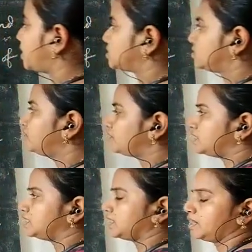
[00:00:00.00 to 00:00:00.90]
part of
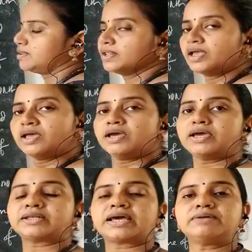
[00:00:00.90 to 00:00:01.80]
India.
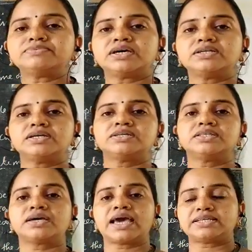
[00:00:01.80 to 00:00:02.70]
It comes under
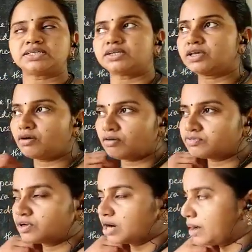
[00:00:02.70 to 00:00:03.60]
the category
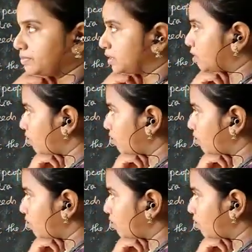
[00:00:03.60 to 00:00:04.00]
of the rabi